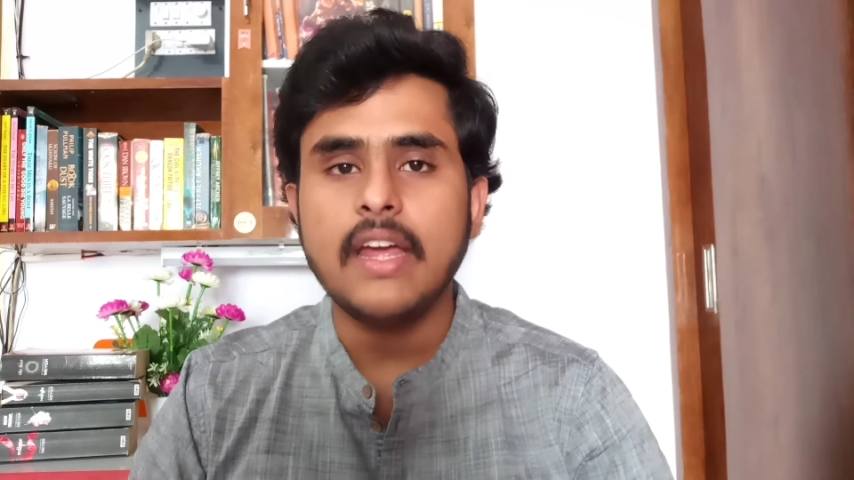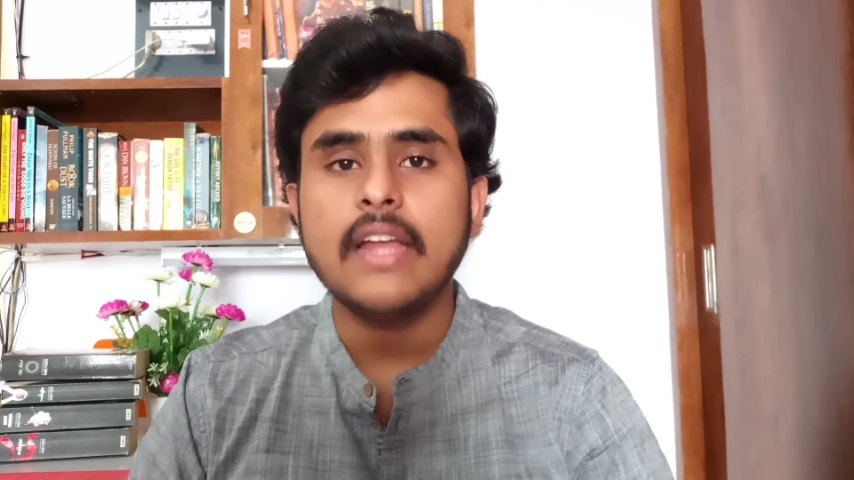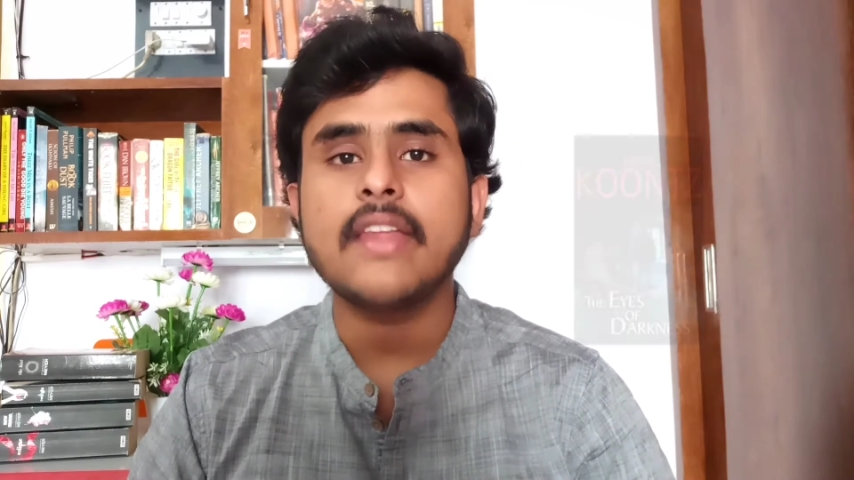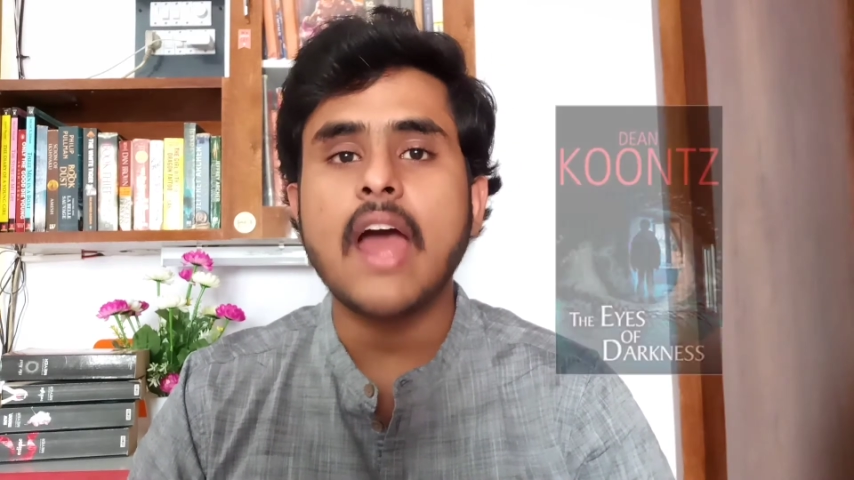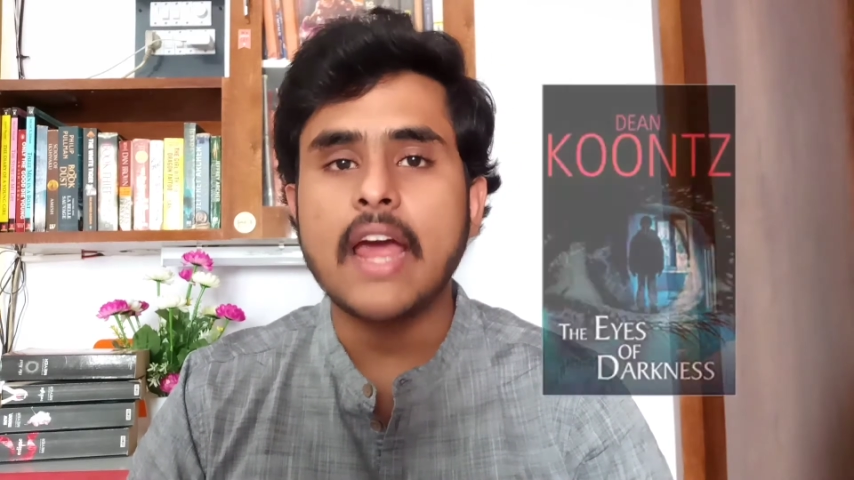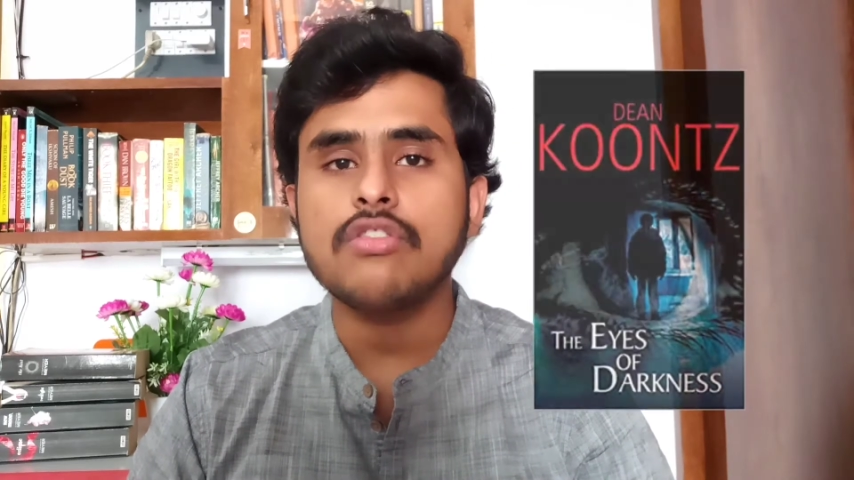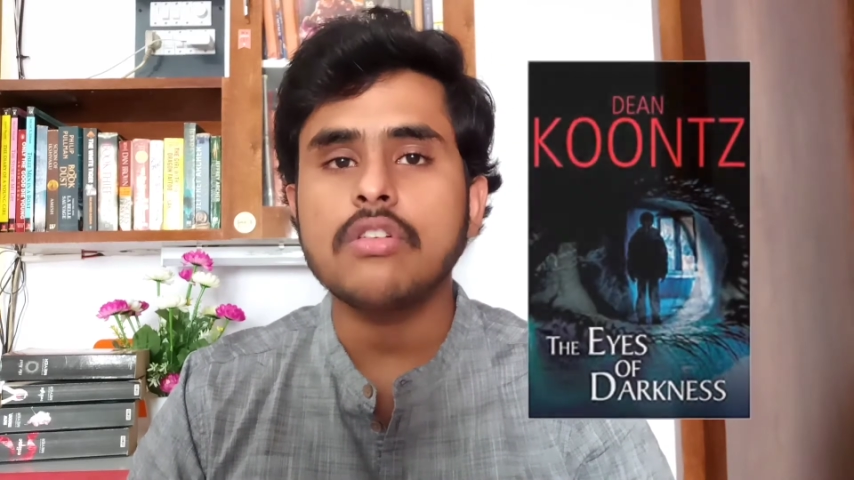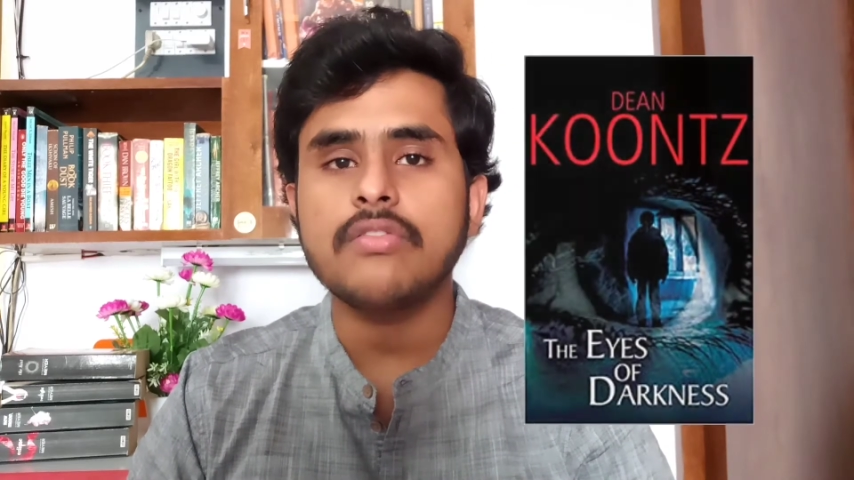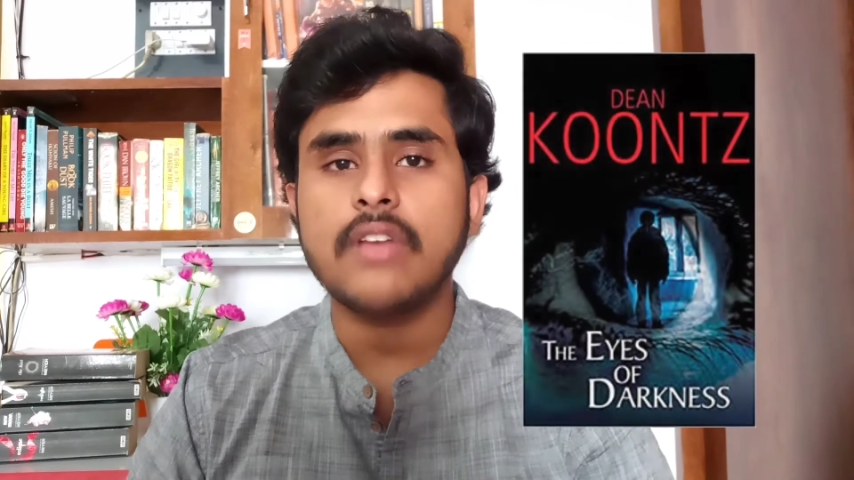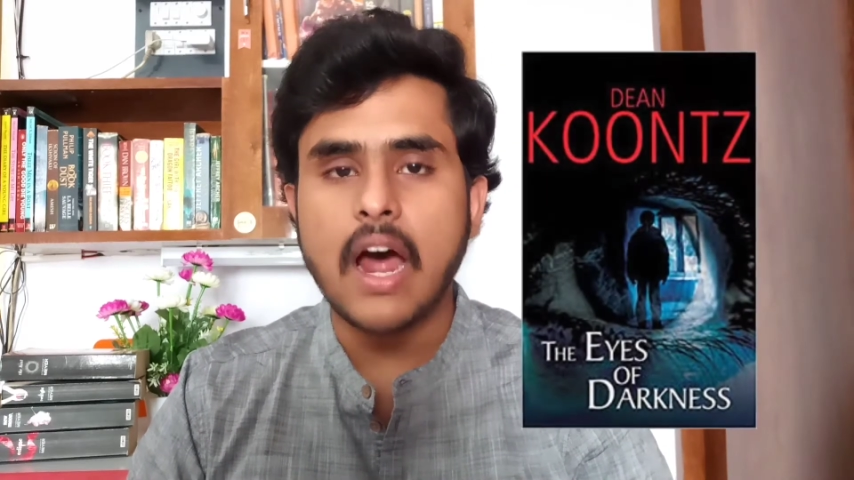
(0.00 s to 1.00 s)
The Eyes
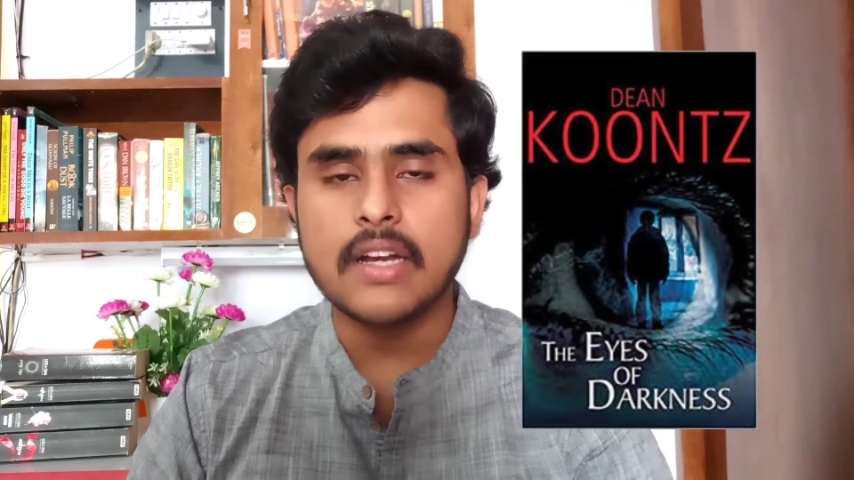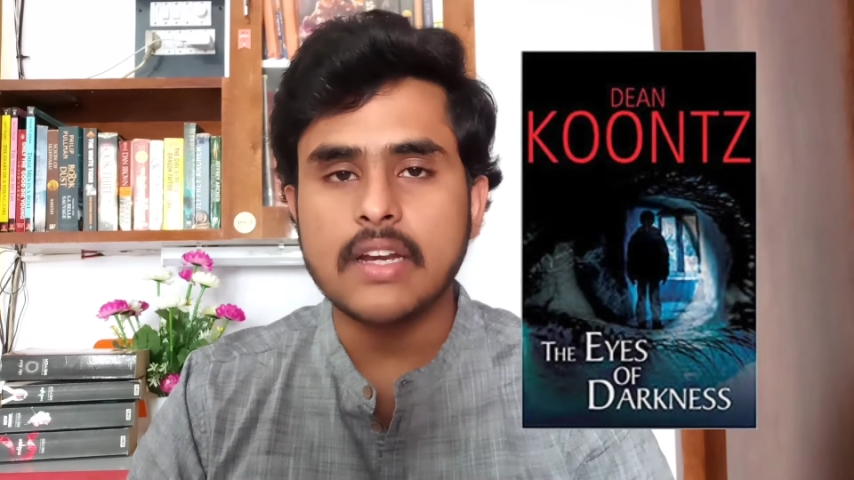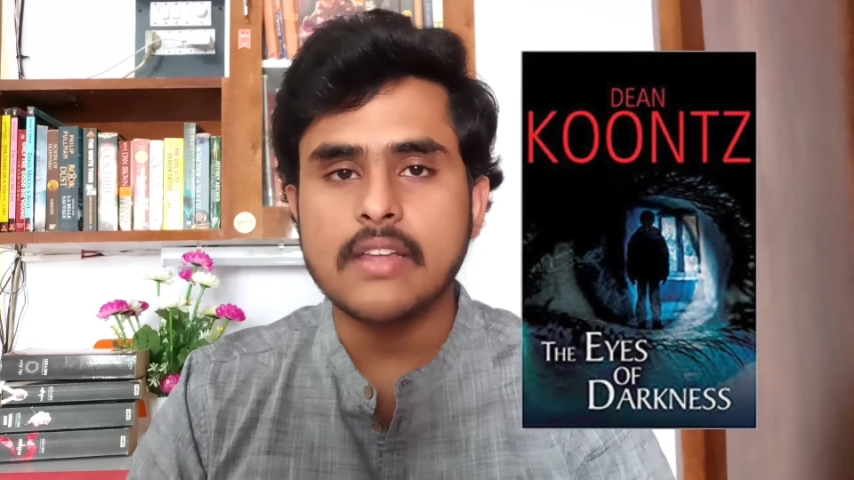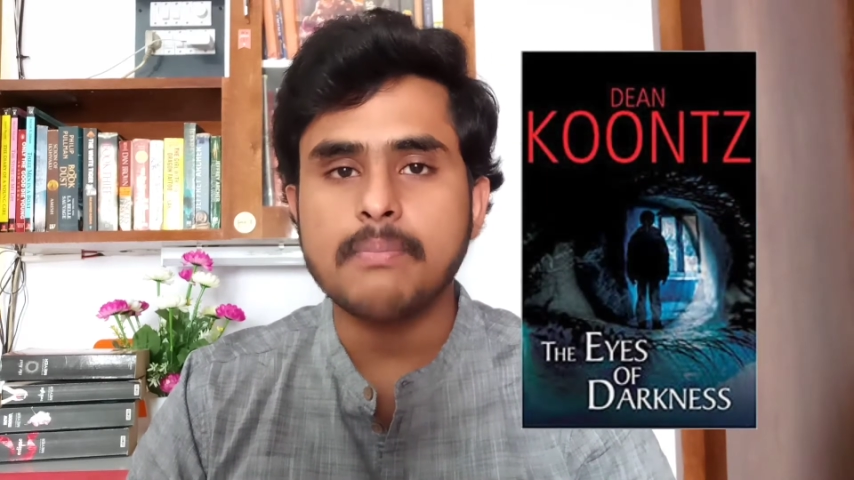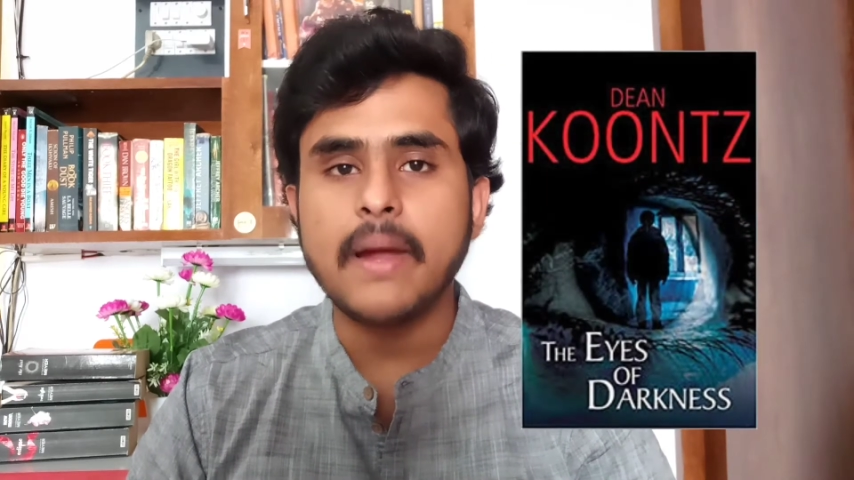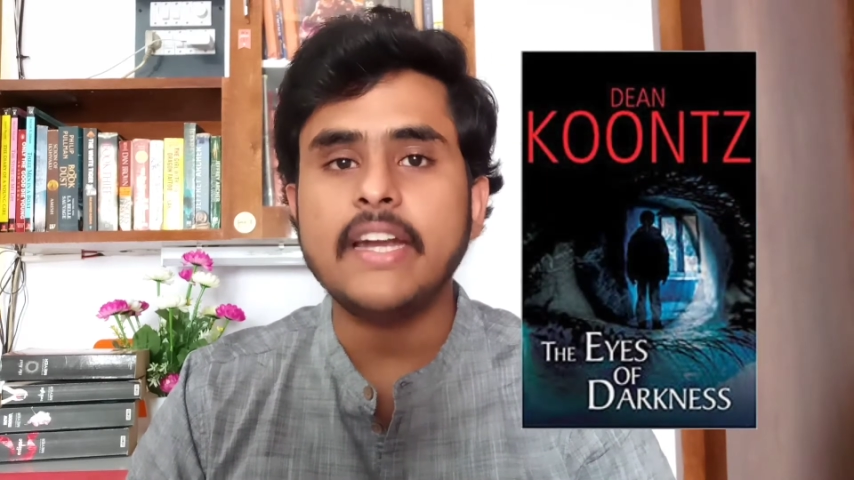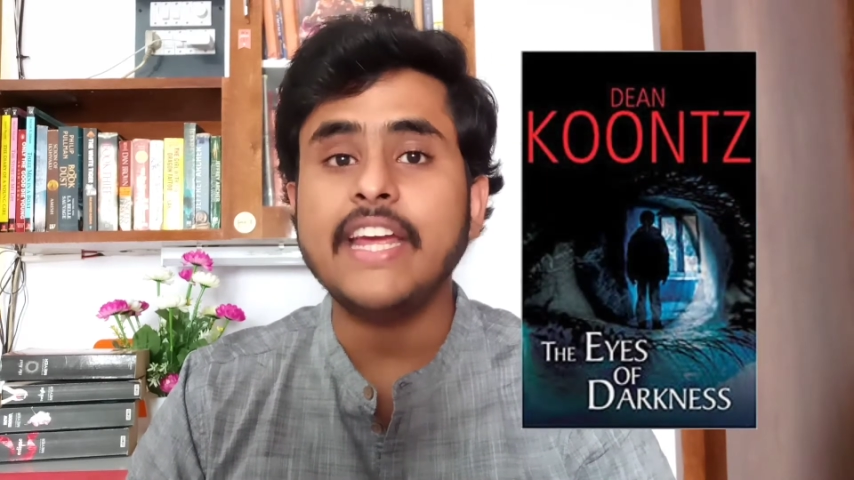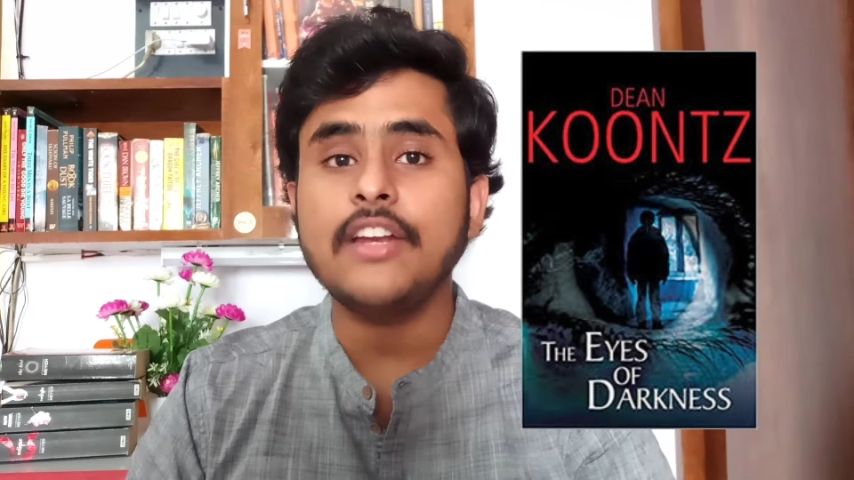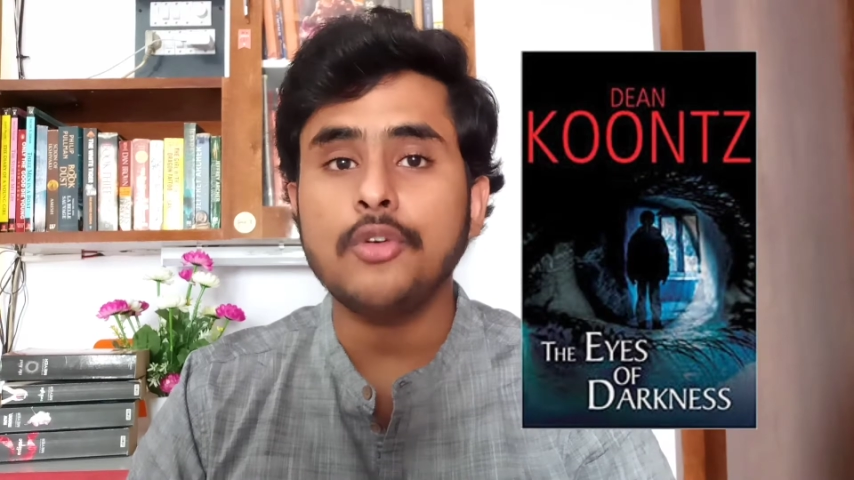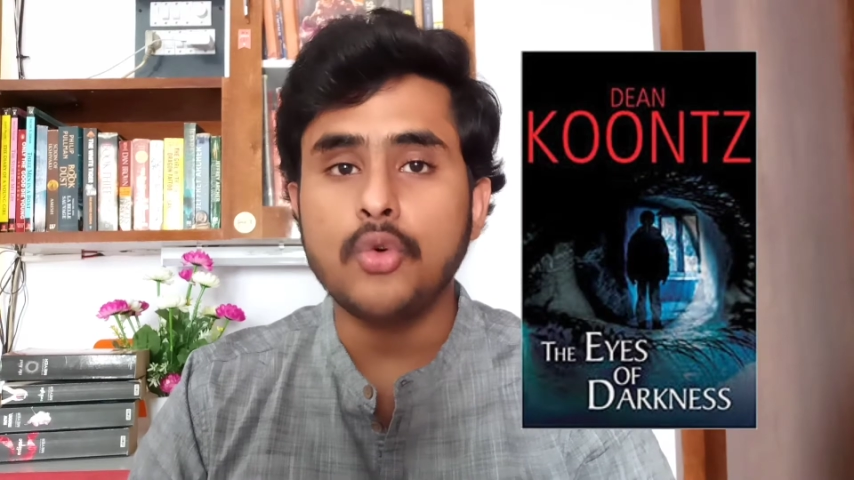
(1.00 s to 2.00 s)
of Darkness by
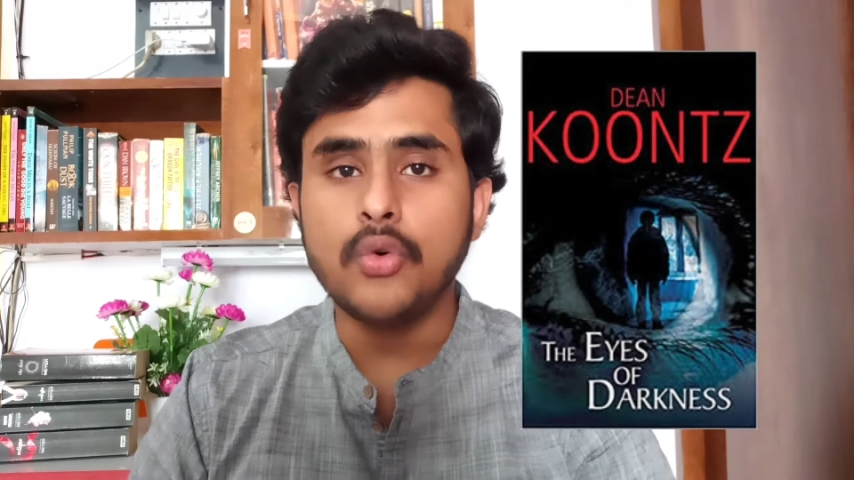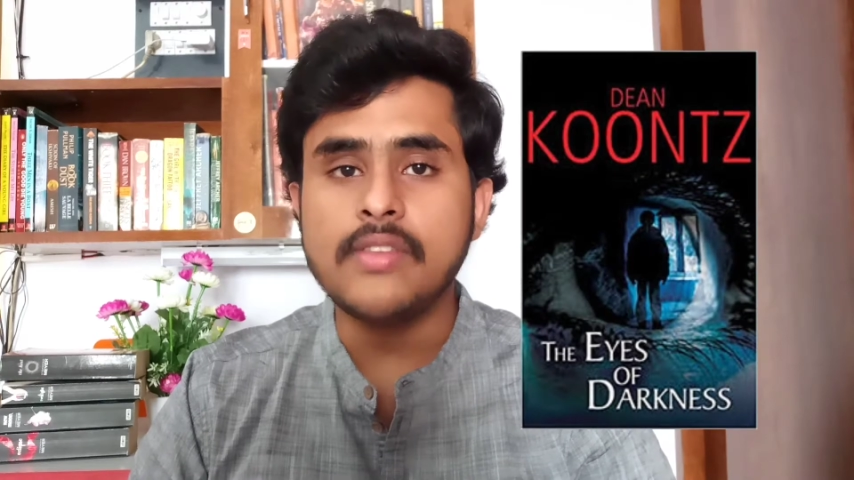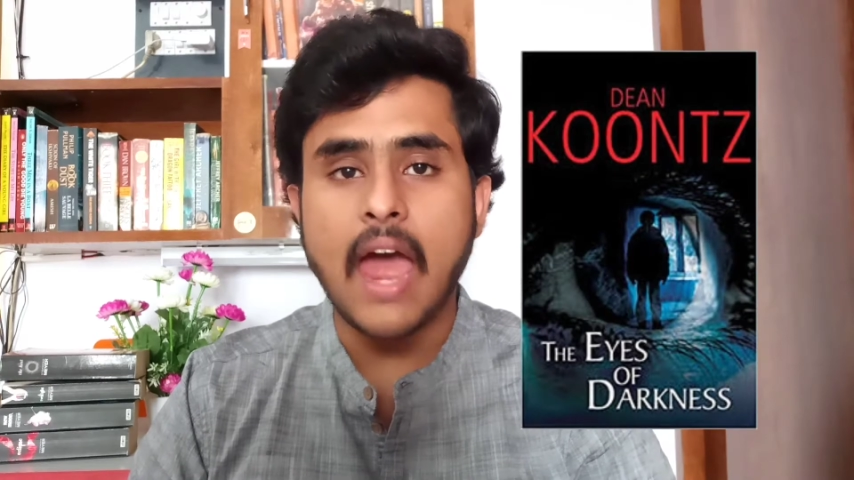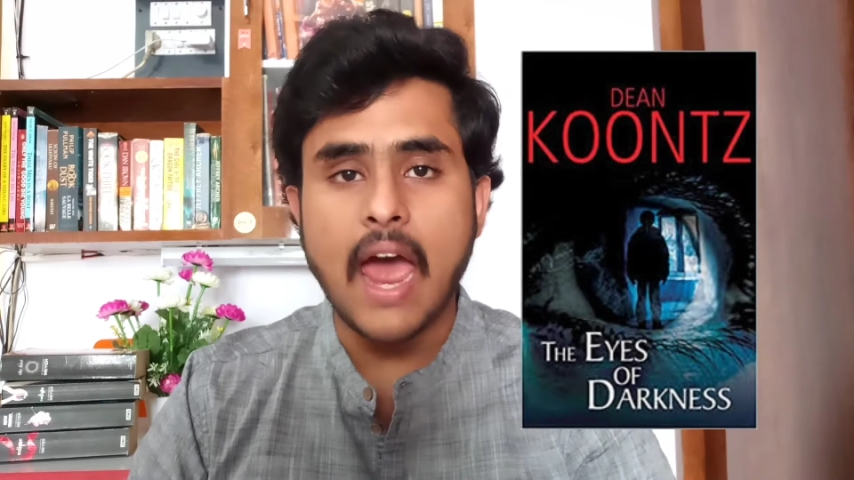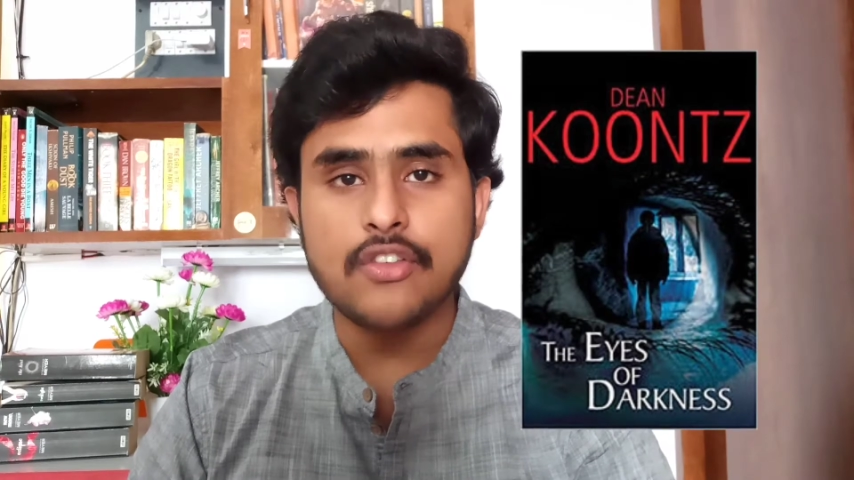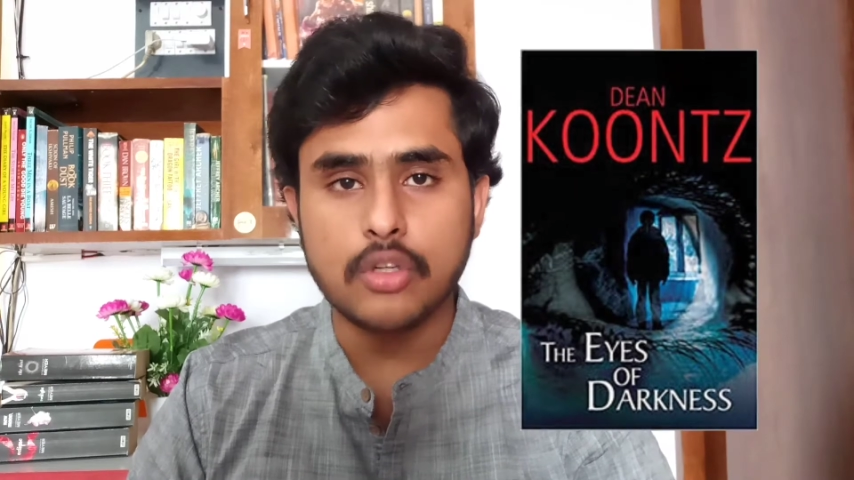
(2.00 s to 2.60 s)
Dean Koontz has